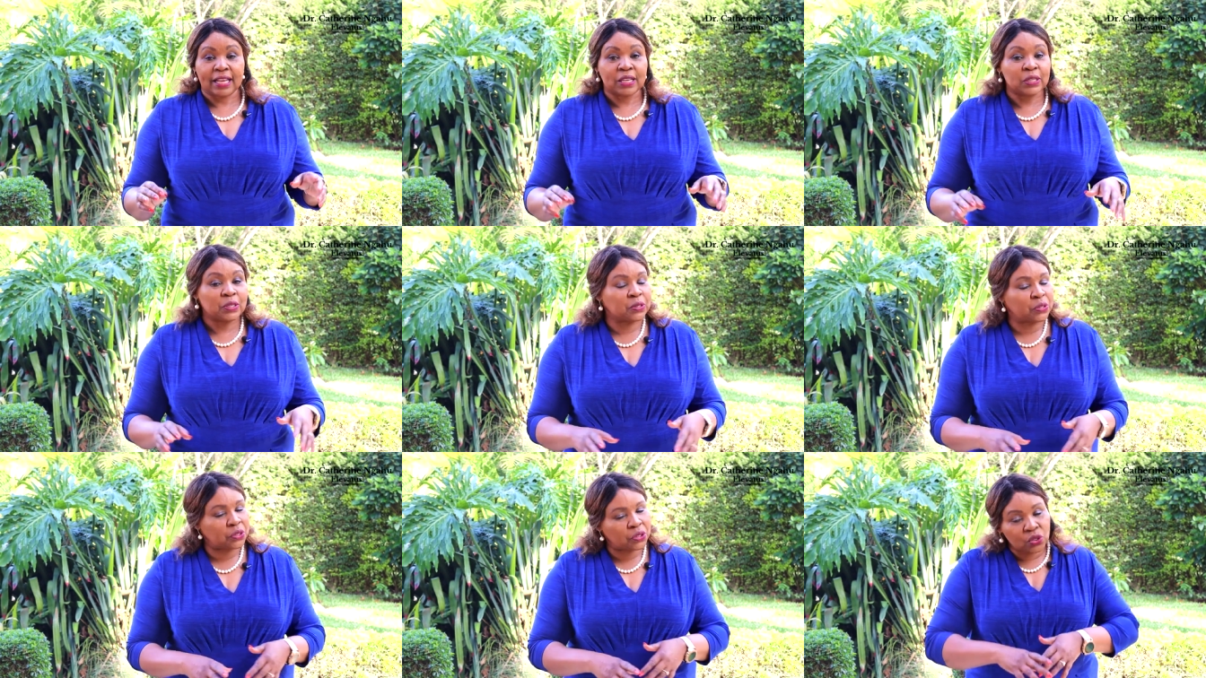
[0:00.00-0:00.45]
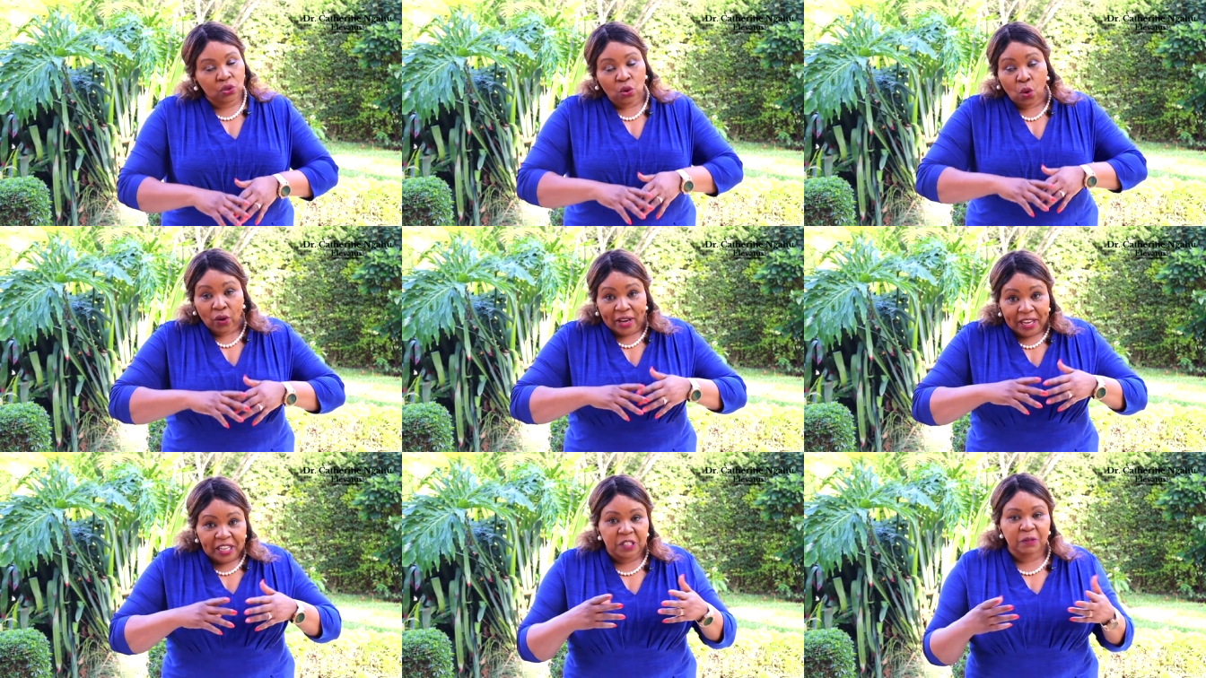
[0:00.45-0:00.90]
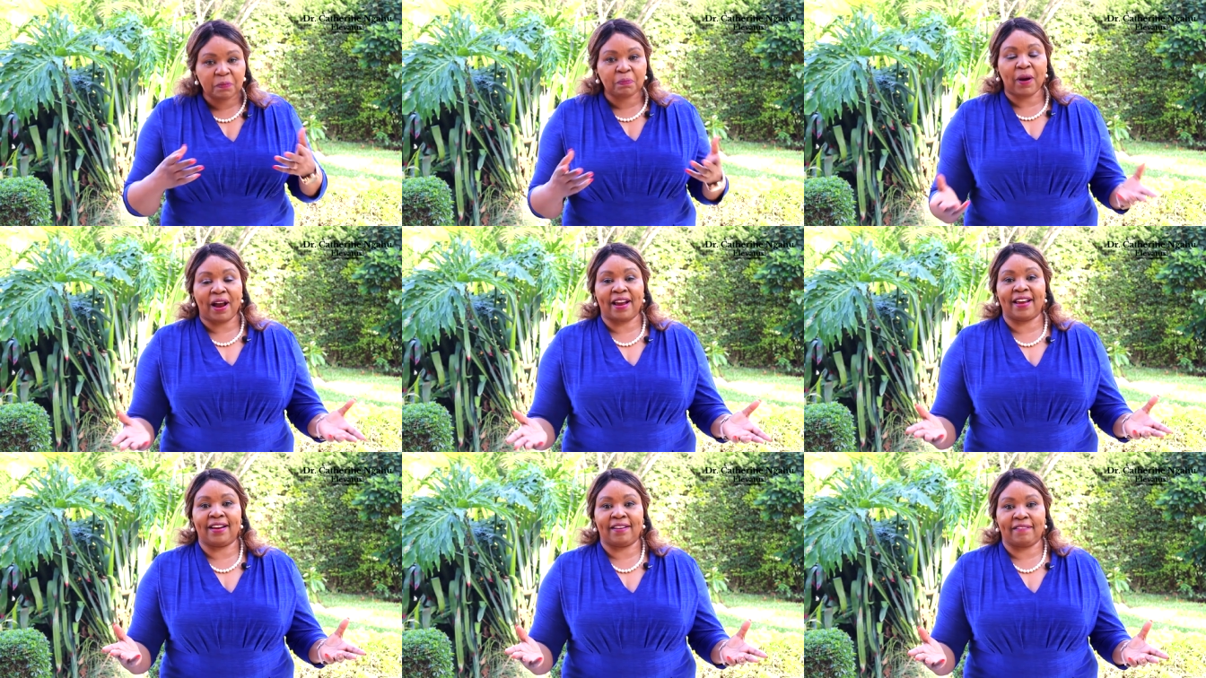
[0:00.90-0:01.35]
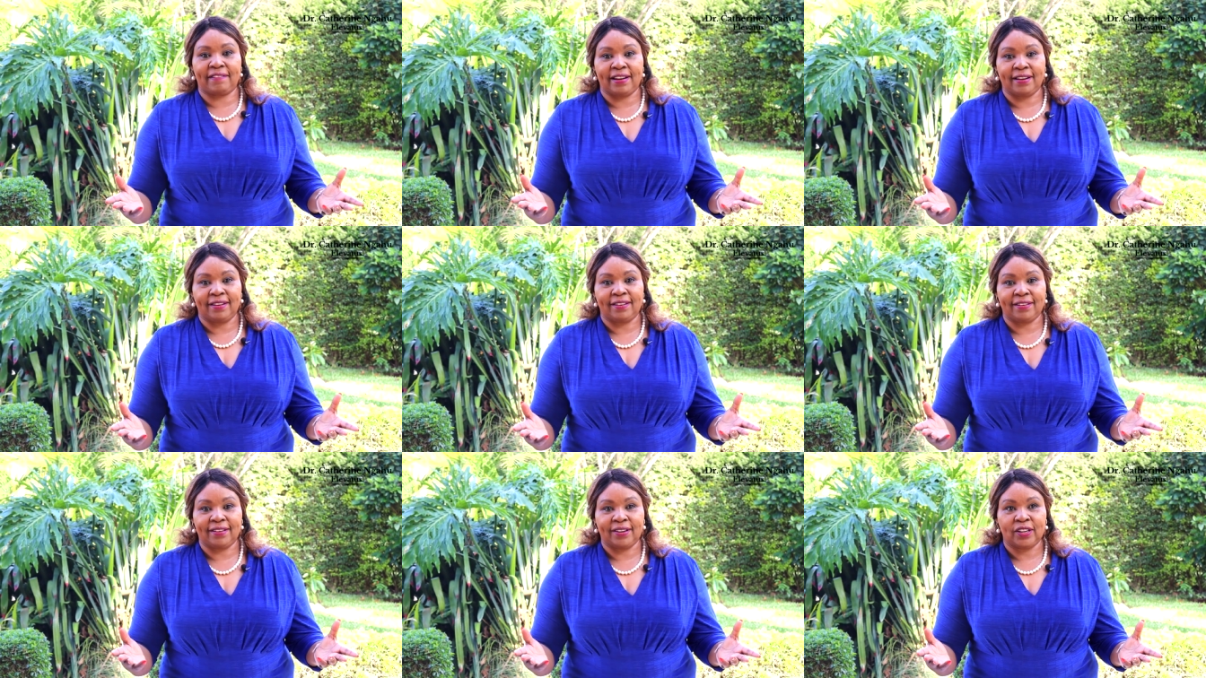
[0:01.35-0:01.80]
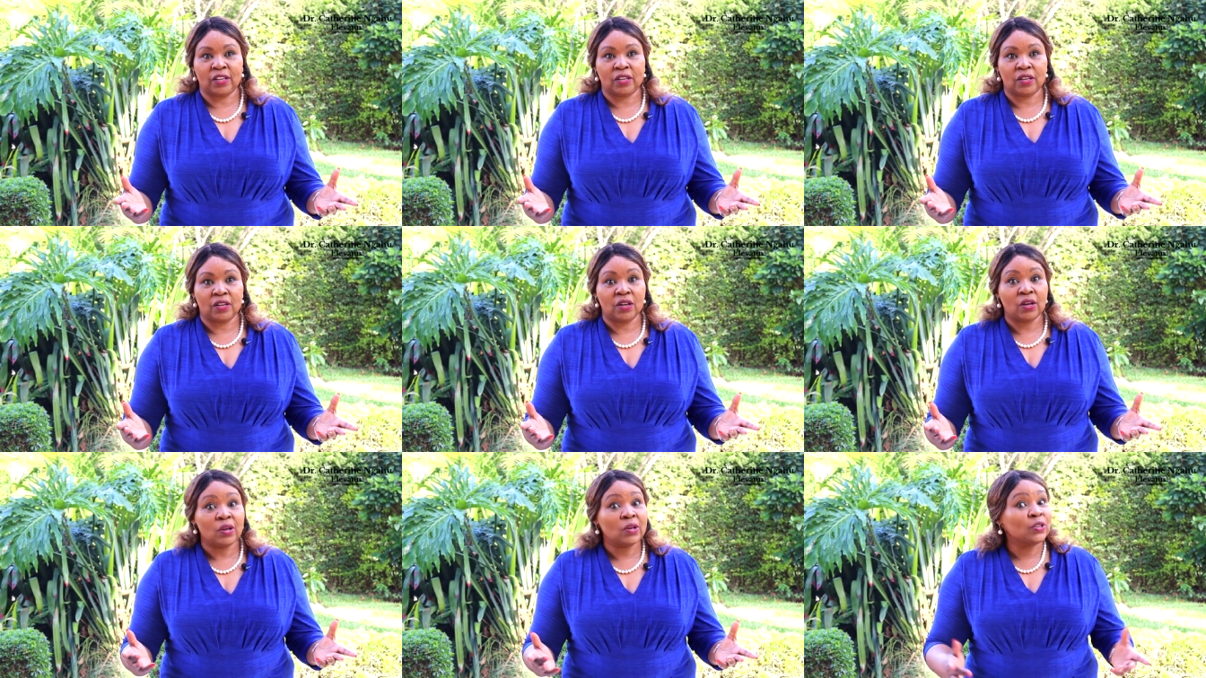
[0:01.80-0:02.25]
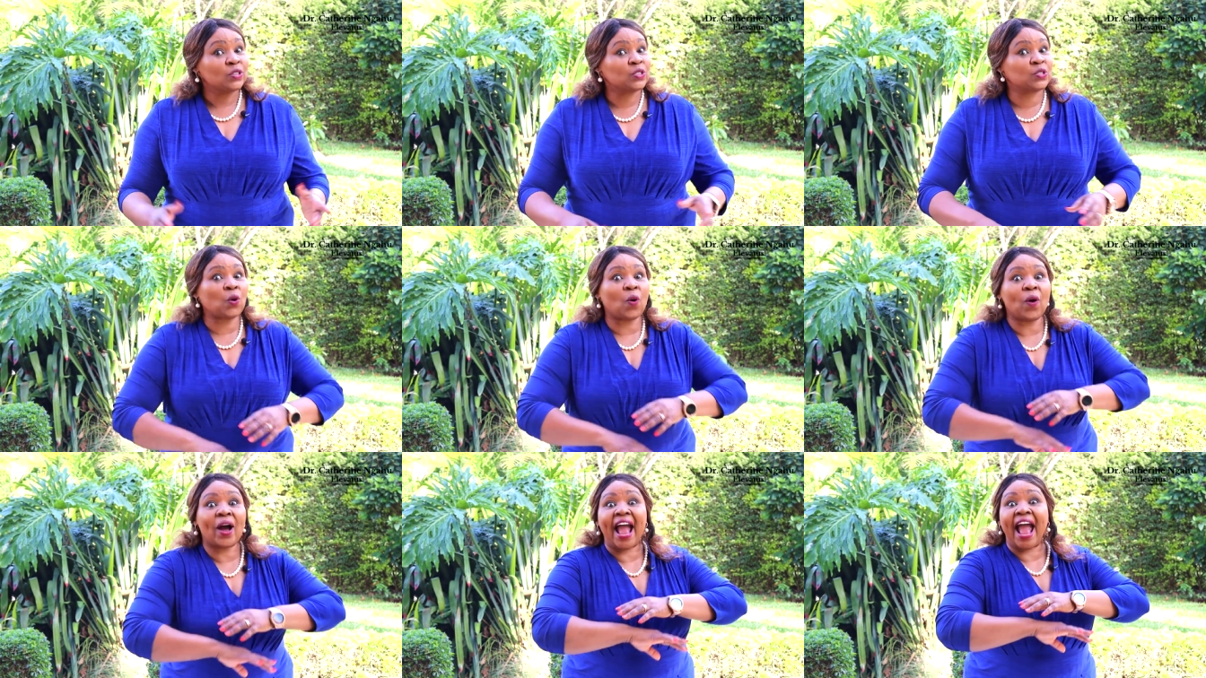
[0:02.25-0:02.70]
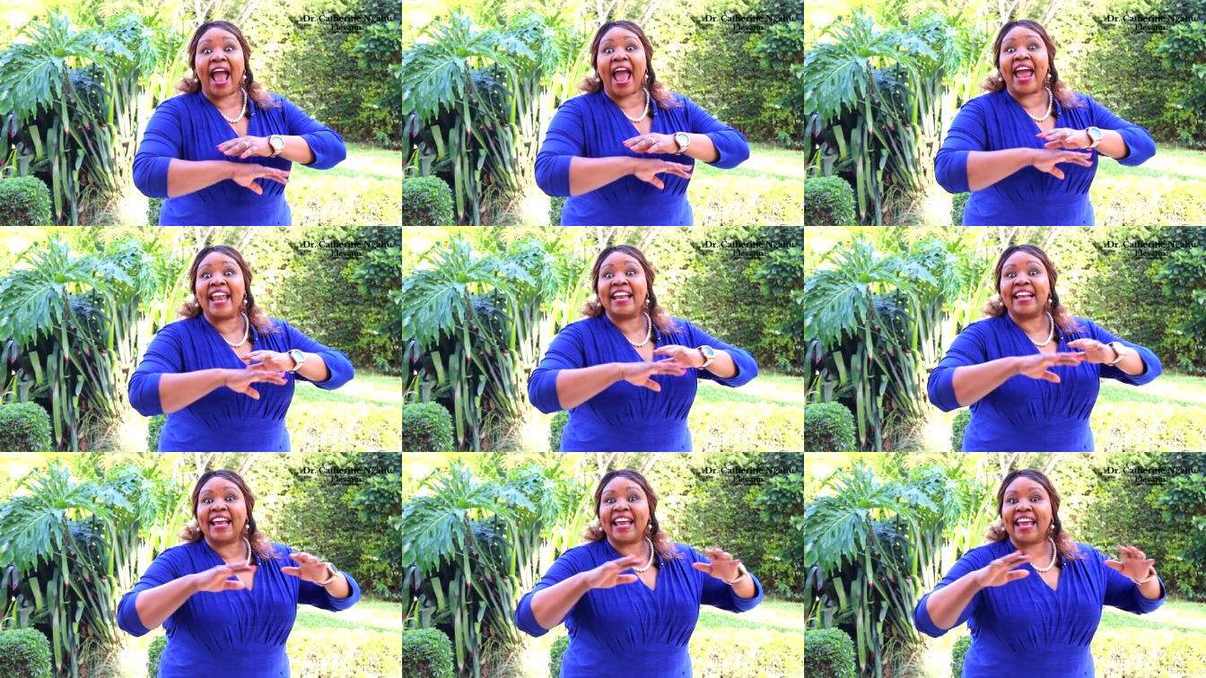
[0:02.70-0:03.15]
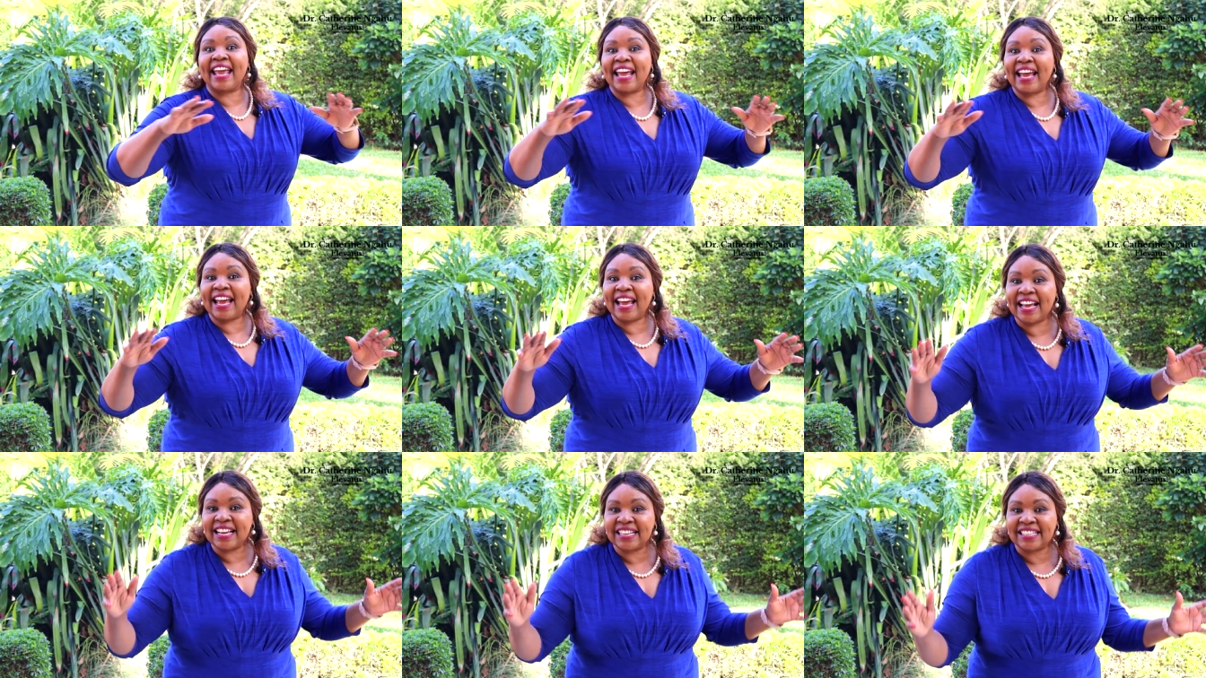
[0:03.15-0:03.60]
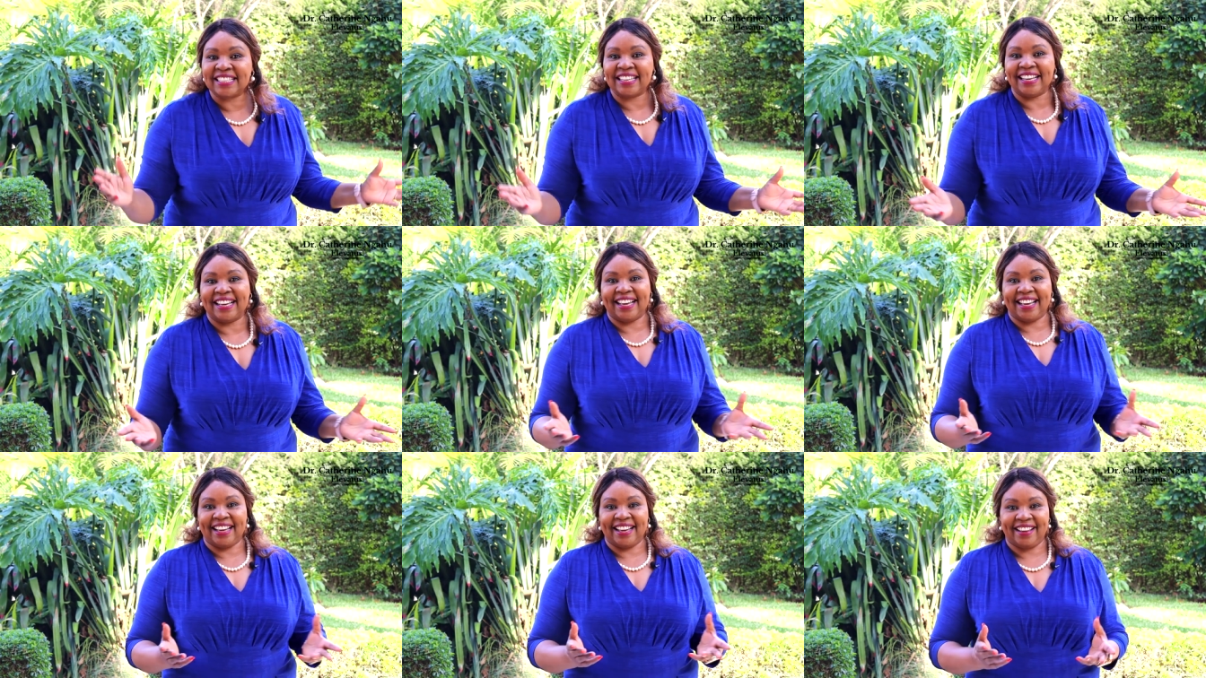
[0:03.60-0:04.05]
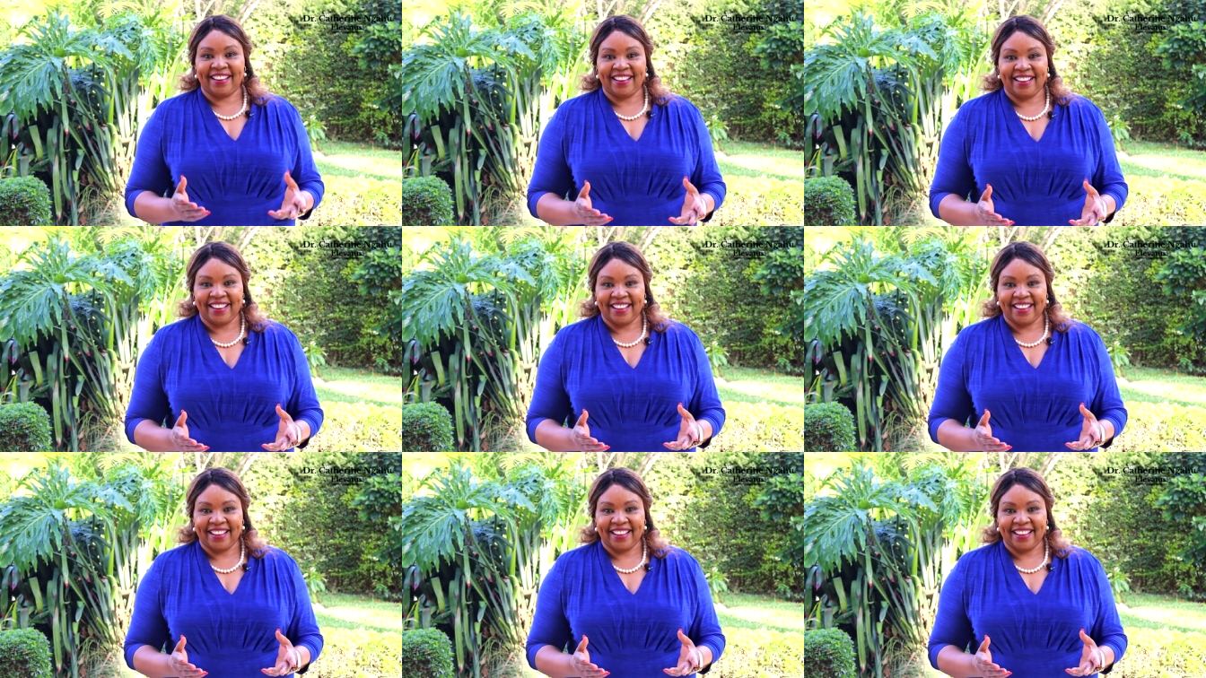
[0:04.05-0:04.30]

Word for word: so inspiring, so engaging